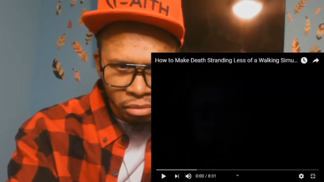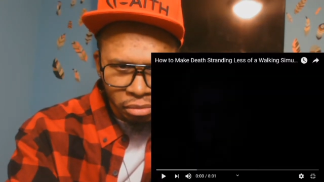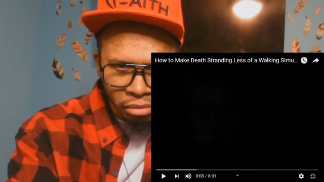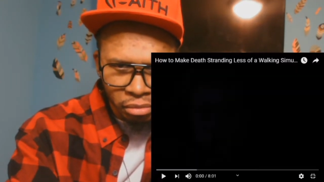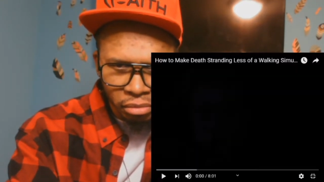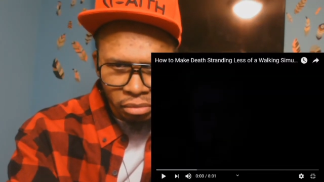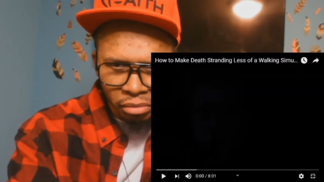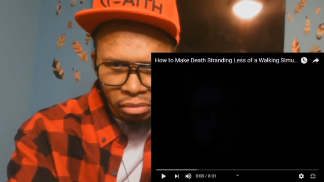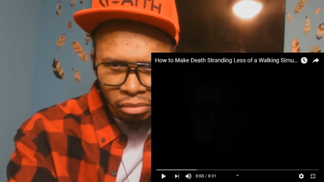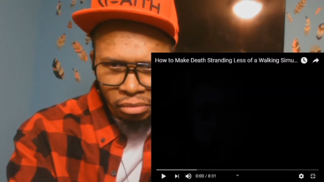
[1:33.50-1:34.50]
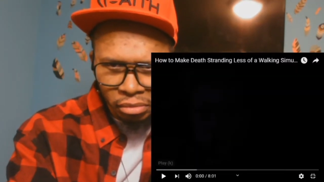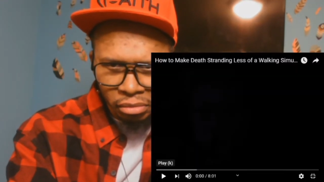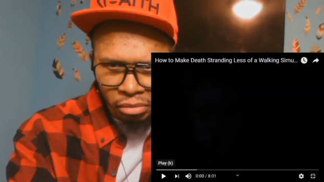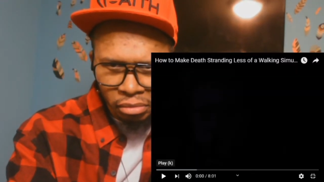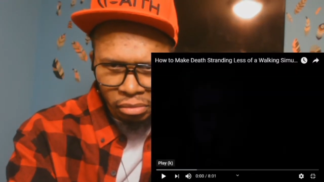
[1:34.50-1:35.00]

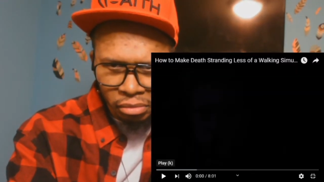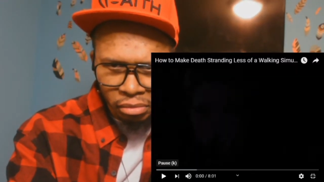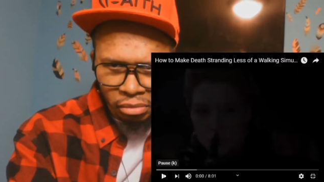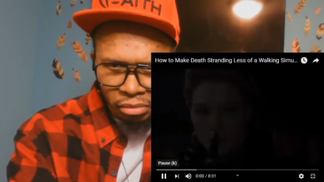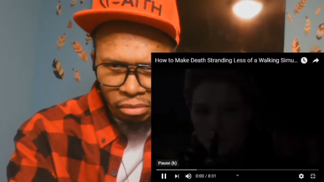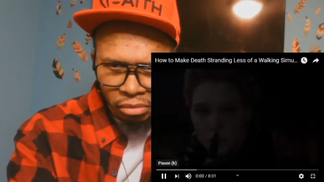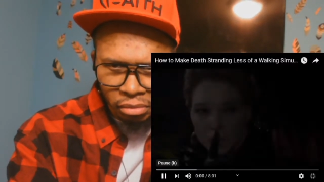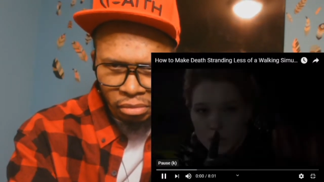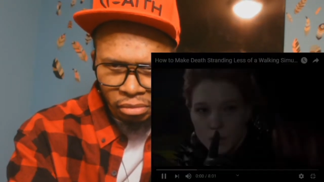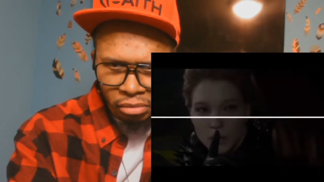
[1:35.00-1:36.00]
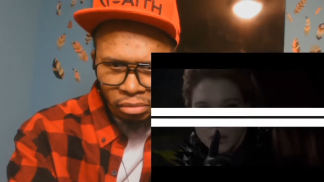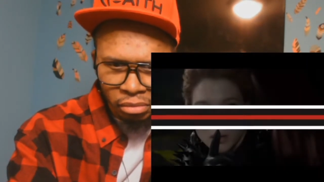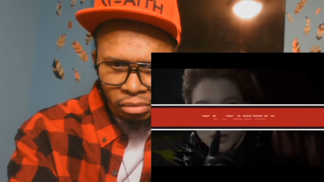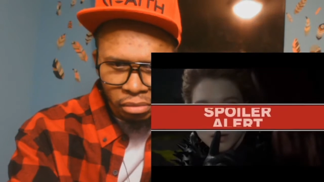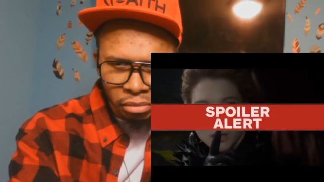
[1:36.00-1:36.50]

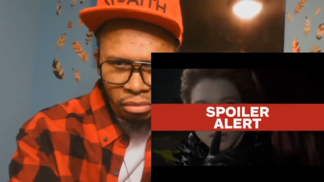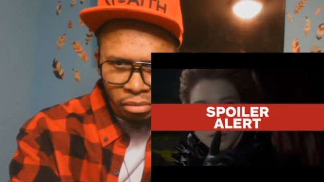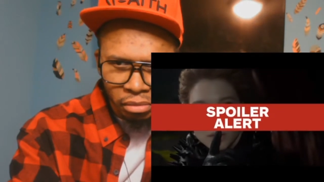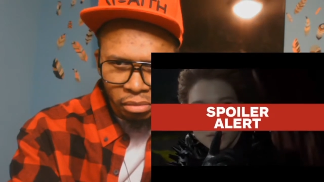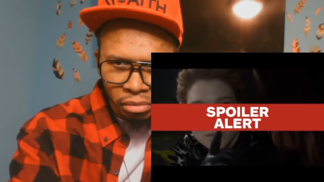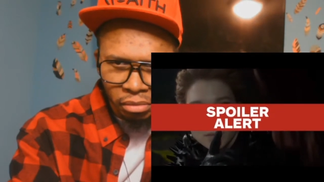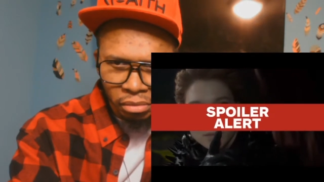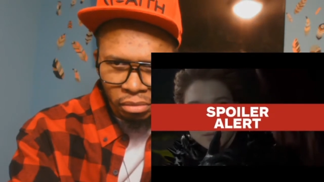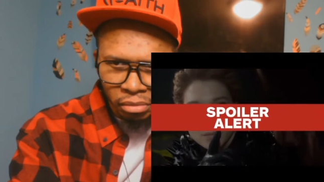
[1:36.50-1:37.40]
Nothing is said.